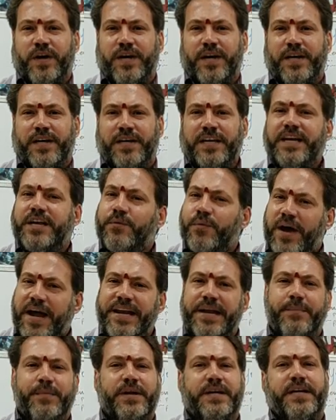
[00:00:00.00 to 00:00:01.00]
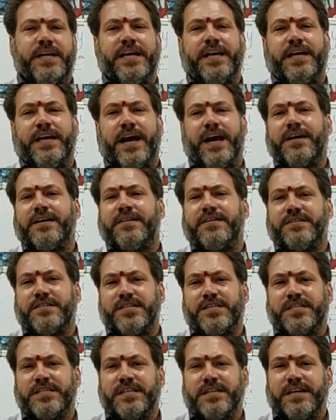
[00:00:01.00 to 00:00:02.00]
where equanimity
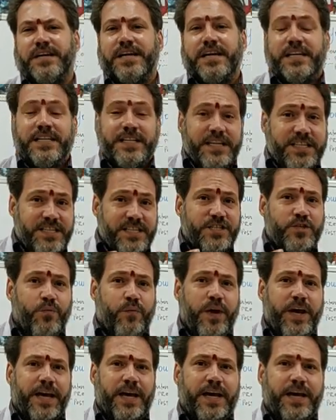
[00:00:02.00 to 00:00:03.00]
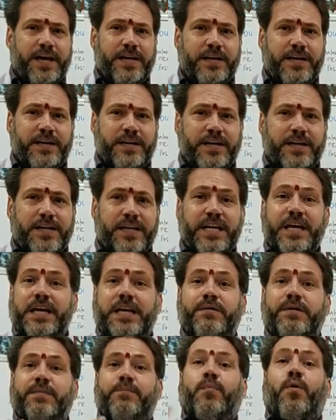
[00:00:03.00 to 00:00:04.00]
occurs. This is where
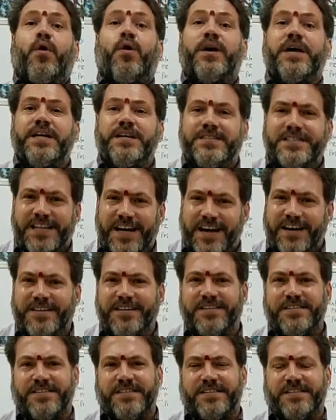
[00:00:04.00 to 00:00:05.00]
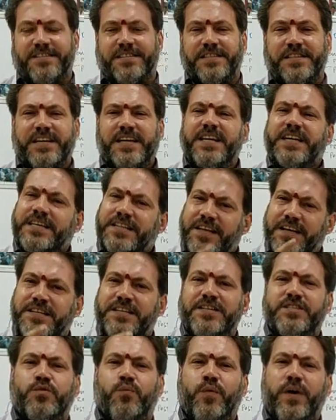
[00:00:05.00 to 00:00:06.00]
equipoise occurs.
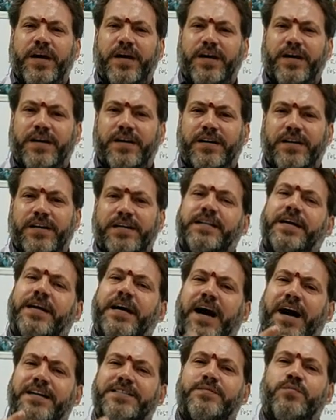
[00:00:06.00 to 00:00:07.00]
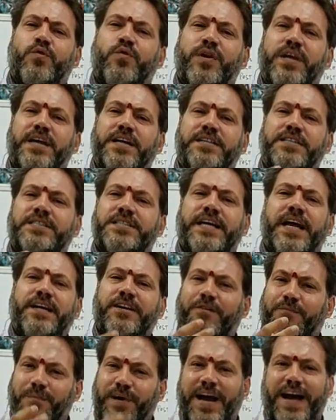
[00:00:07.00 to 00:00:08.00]
This is where that harmonious
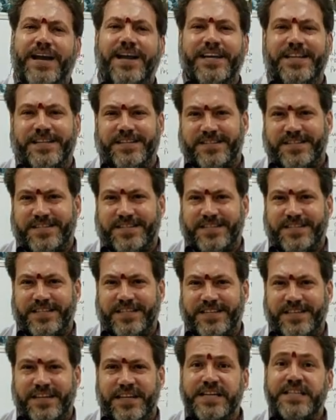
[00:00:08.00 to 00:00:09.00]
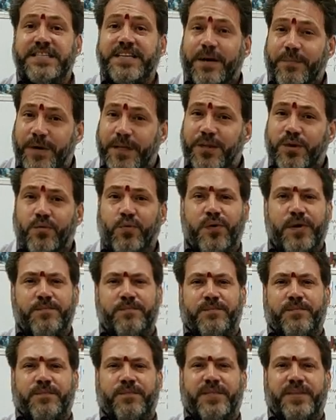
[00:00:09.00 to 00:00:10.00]
state of balance,
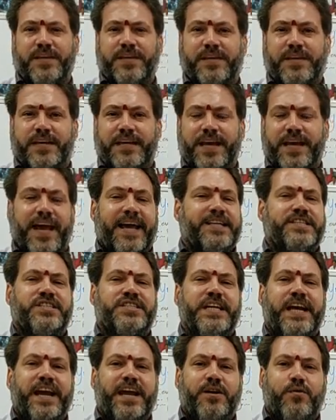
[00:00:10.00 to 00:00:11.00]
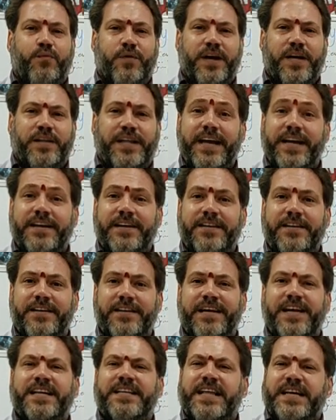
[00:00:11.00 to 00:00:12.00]
samatvam, a state where then
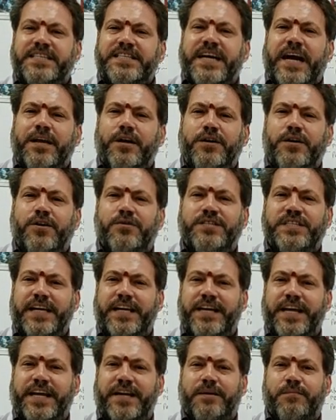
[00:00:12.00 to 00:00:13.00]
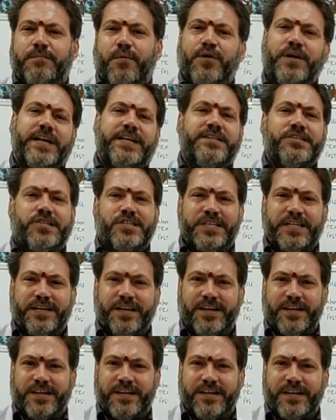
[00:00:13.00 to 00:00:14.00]
the salutogenic
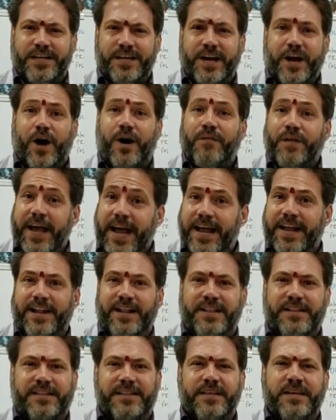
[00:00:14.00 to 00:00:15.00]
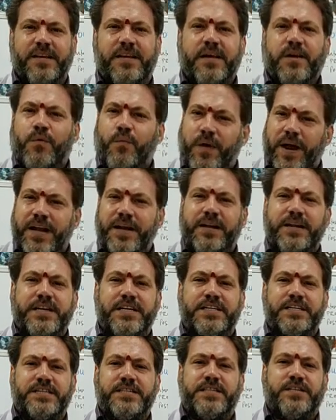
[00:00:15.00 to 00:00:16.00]
potential of health,
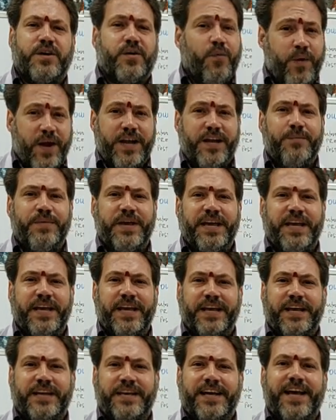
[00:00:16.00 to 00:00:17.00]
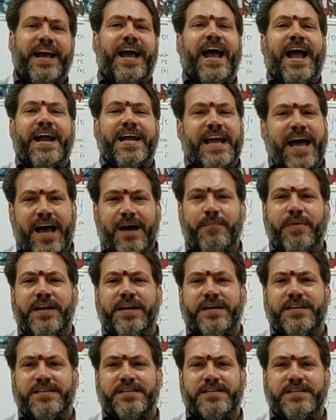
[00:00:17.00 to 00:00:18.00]
wellness, well-being and
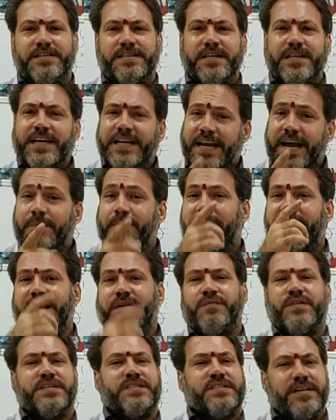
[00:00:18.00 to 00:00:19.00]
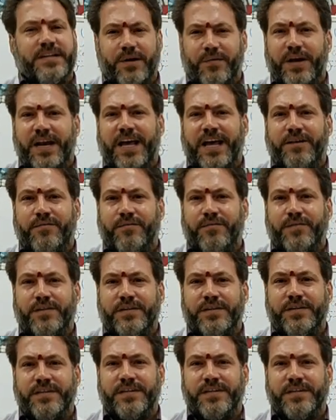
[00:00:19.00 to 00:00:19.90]
happiness can manifest in our life.